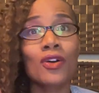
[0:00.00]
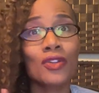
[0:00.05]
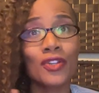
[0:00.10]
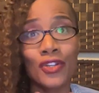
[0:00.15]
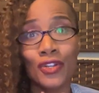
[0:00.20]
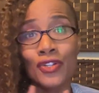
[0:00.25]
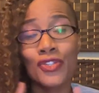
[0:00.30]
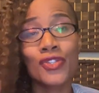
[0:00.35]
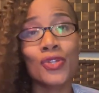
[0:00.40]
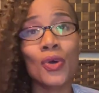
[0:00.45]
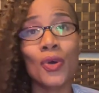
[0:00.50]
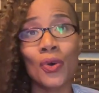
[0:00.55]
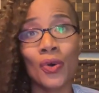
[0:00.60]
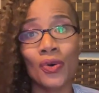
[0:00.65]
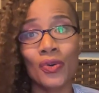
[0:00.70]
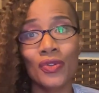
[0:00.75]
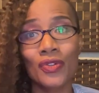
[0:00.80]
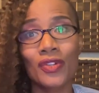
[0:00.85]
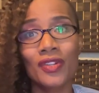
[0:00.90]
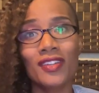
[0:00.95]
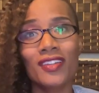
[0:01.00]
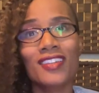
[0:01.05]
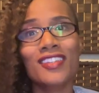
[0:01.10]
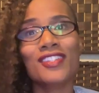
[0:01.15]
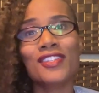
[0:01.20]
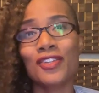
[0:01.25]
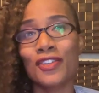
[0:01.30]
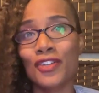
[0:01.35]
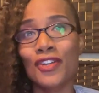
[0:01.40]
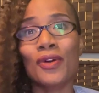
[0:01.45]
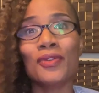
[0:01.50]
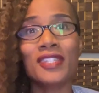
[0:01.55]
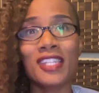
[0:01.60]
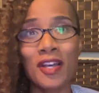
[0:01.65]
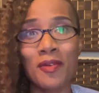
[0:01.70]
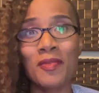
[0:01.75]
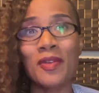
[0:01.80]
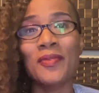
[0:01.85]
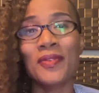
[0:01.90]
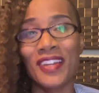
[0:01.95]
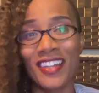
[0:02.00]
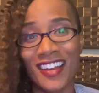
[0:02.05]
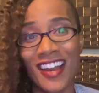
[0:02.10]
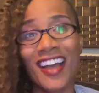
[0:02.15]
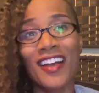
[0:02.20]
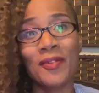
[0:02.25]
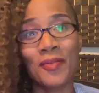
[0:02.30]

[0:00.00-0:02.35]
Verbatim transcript: your soul, so you don't tell me what